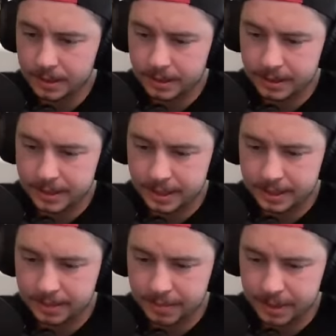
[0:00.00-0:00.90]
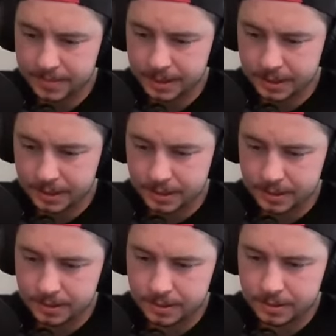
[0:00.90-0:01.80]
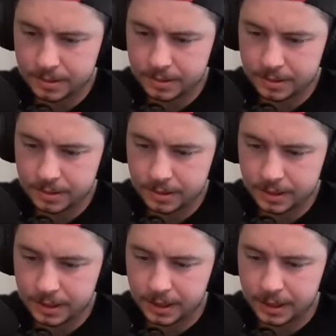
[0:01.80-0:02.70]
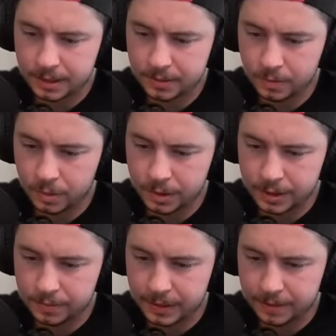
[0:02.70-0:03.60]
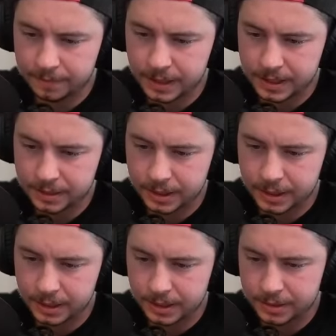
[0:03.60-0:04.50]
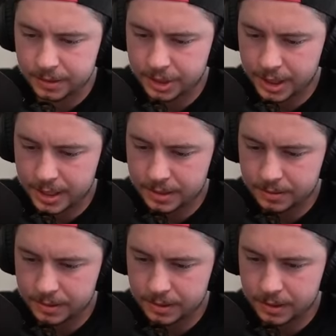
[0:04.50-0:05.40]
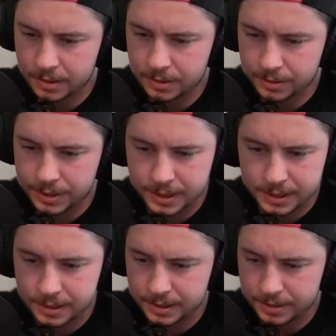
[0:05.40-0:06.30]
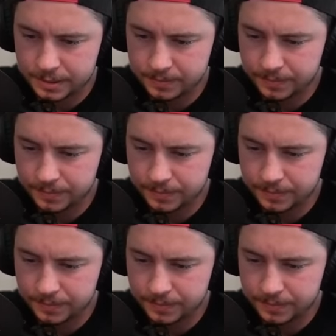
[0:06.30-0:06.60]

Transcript: E Titan on the bottom side. King, Warden. We got a Phoenix on the King. Is there a chance? Hold on. No, there's not. Is there?